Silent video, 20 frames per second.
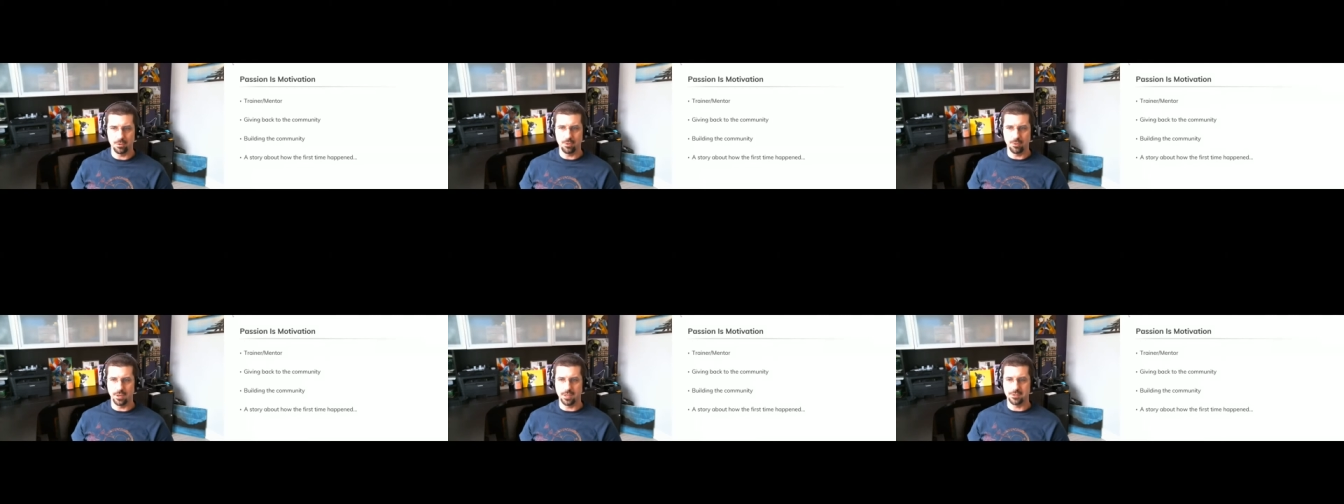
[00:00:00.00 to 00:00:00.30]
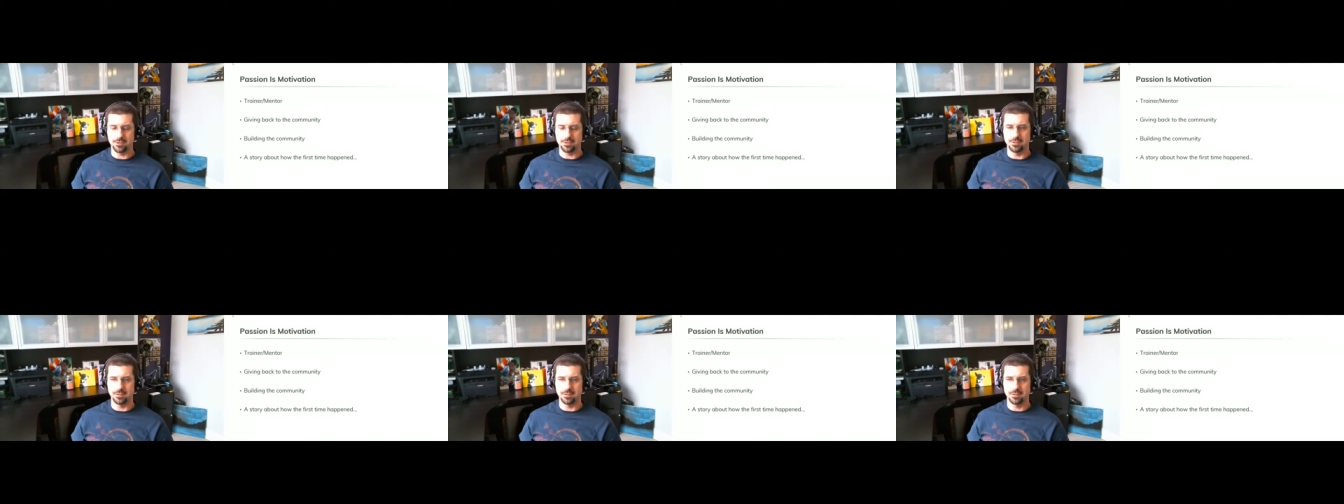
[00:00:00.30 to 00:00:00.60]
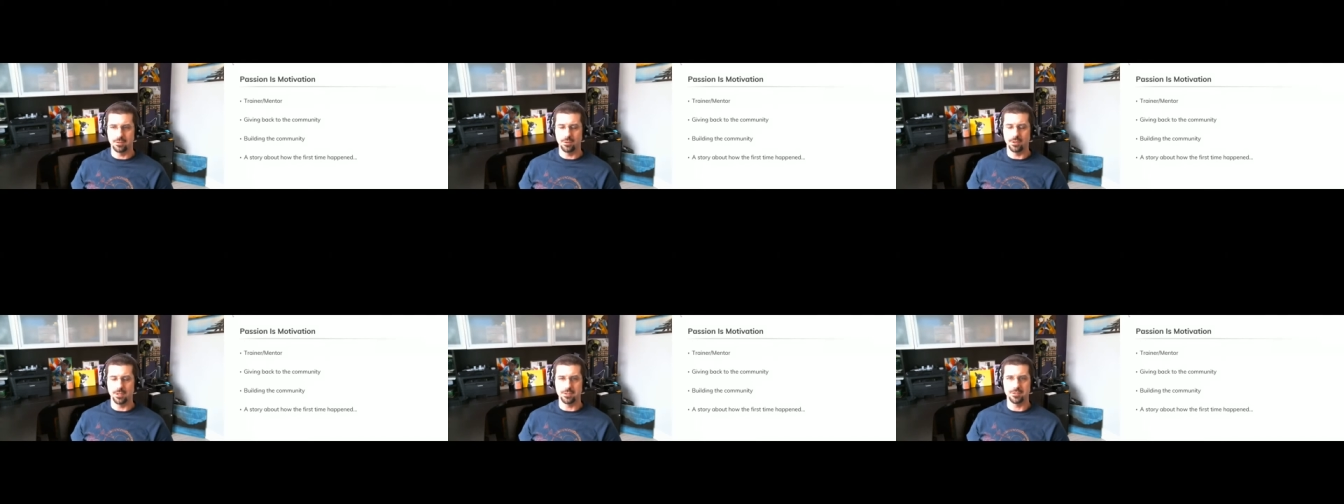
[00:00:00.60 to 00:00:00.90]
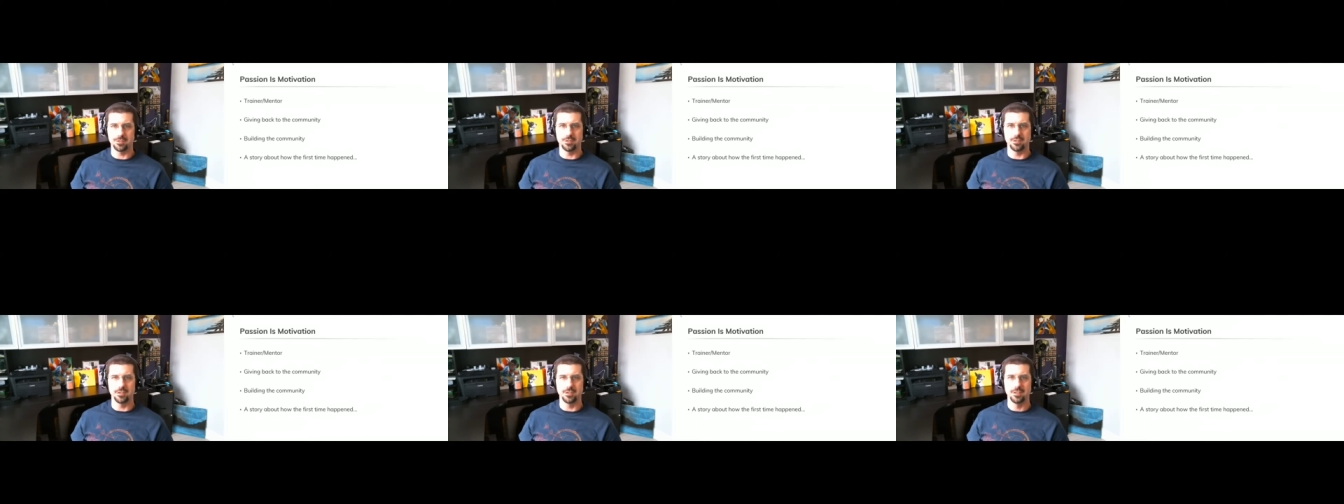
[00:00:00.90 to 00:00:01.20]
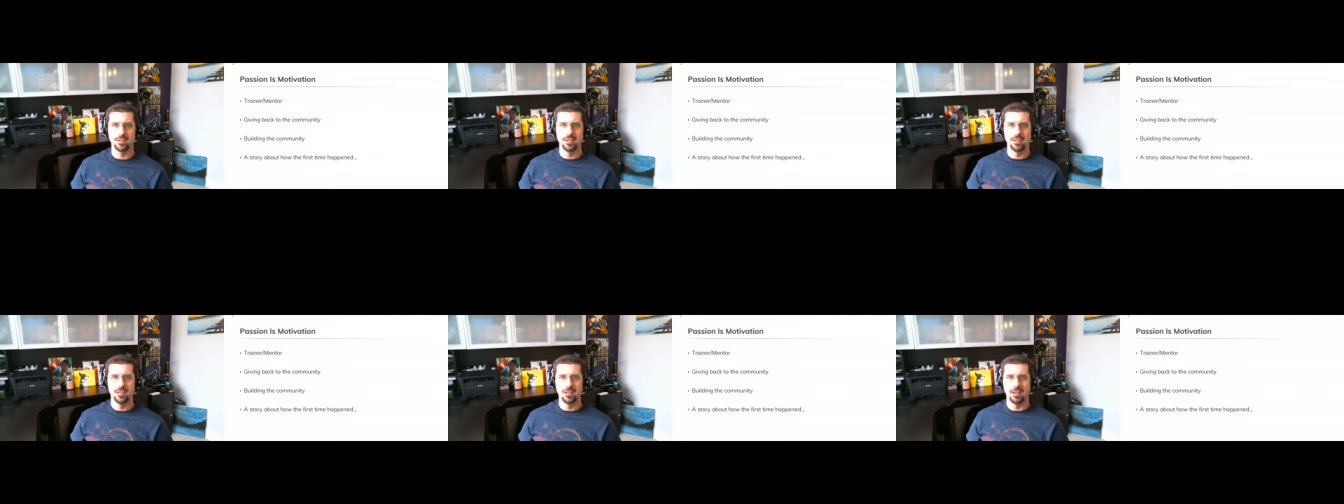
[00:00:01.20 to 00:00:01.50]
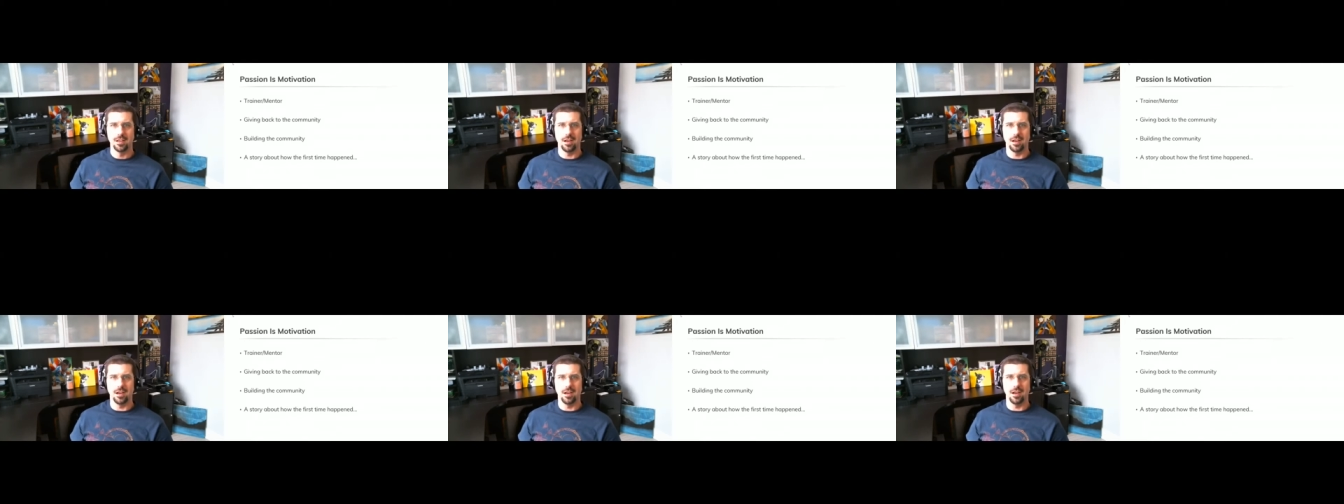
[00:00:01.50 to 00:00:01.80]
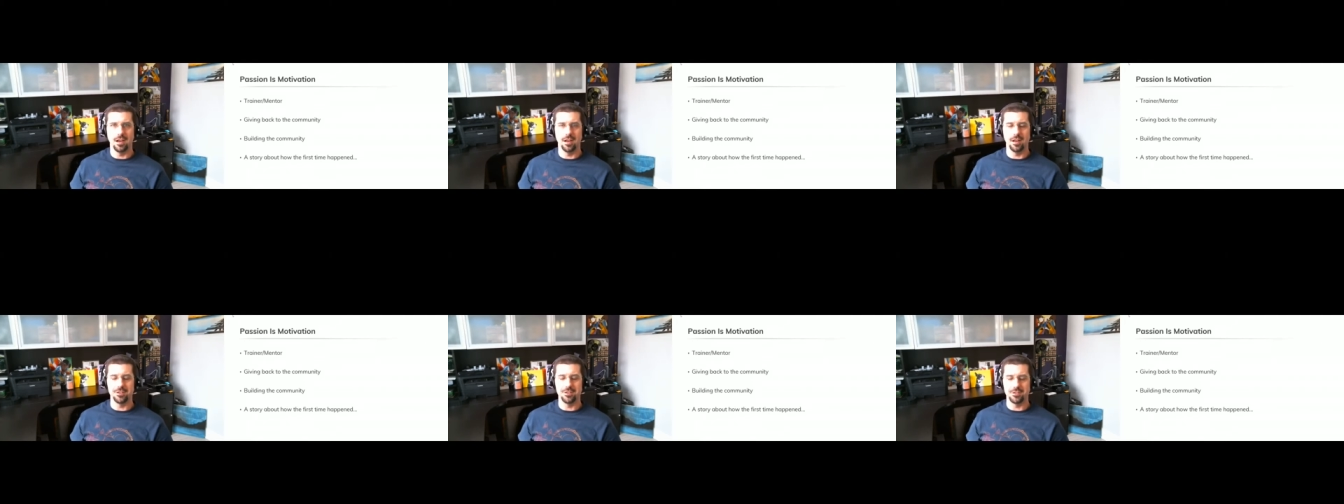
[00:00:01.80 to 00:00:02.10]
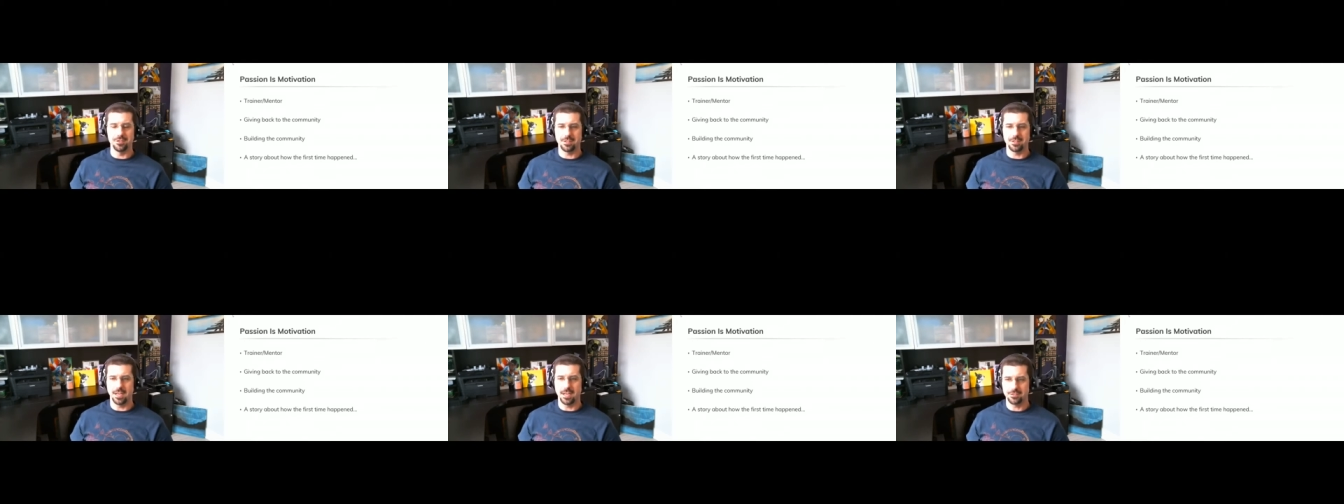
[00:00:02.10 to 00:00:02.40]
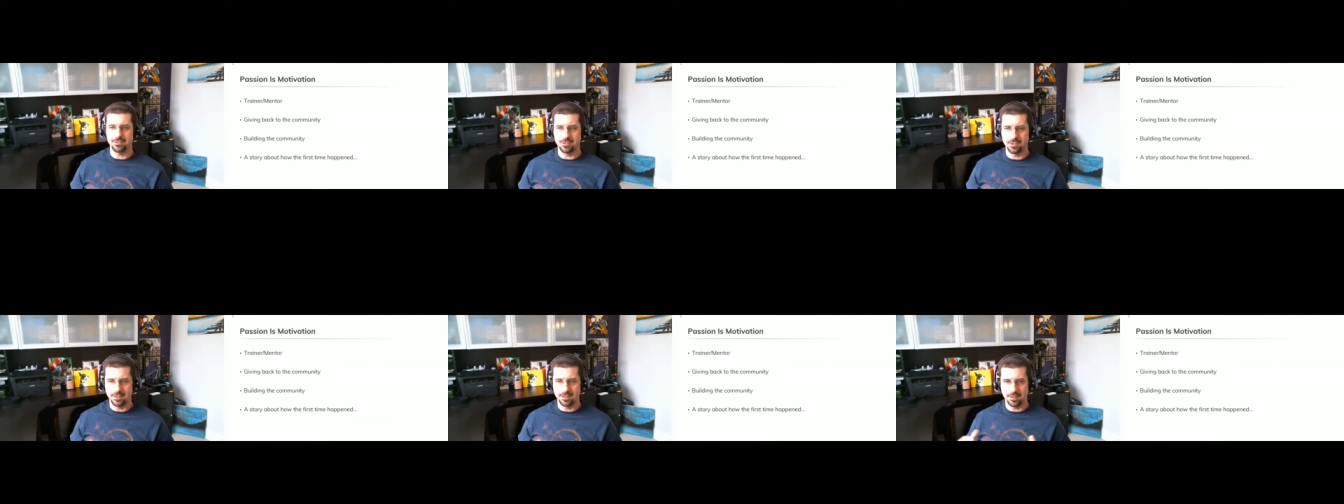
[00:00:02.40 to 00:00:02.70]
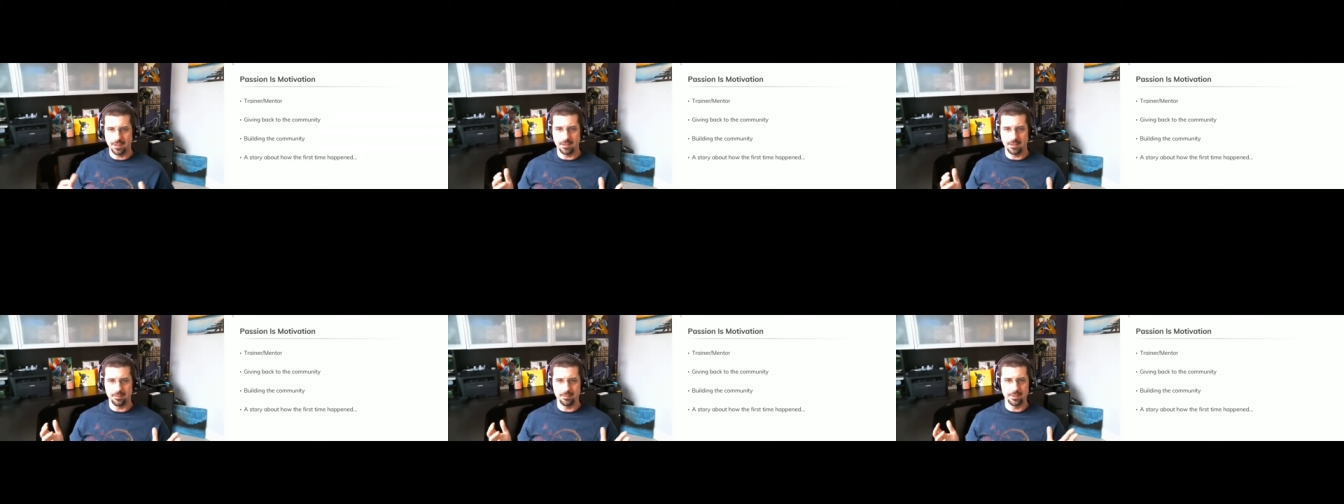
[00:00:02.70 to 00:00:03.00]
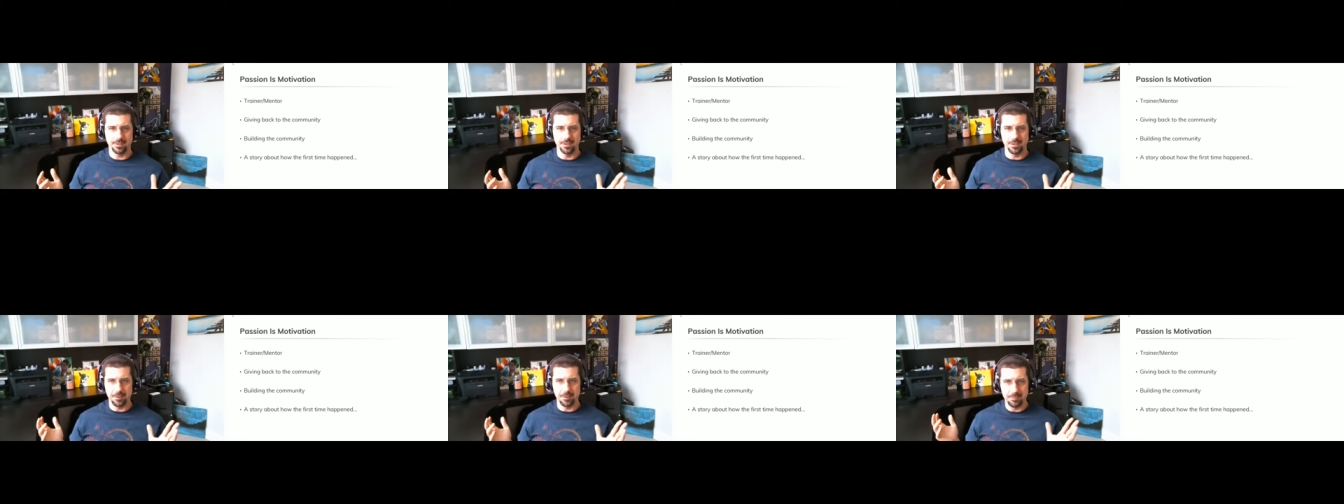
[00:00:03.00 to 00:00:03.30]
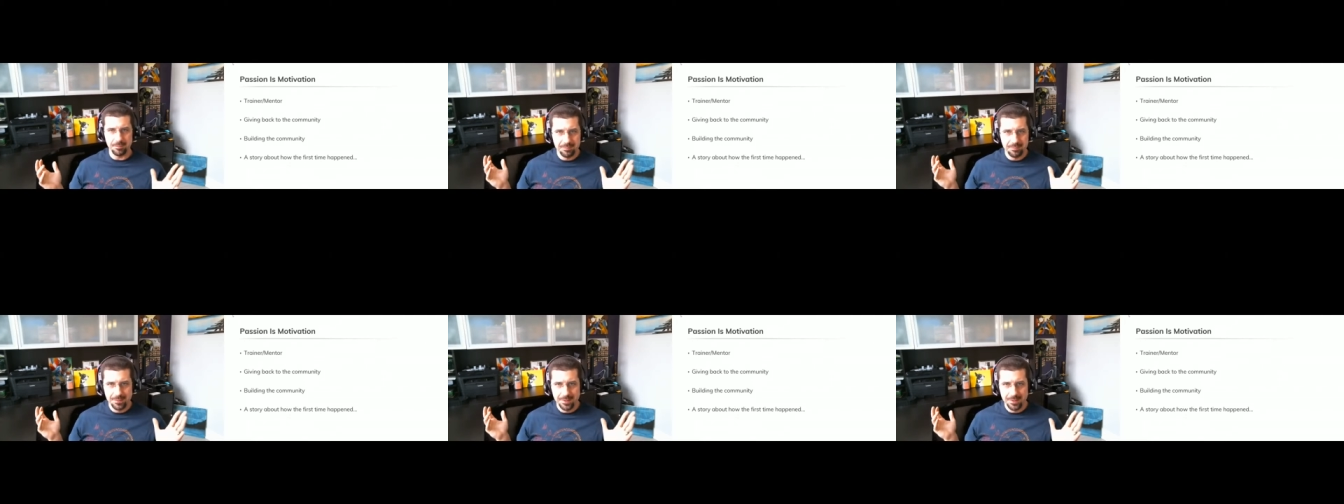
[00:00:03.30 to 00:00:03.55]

question question uh, just asking that you know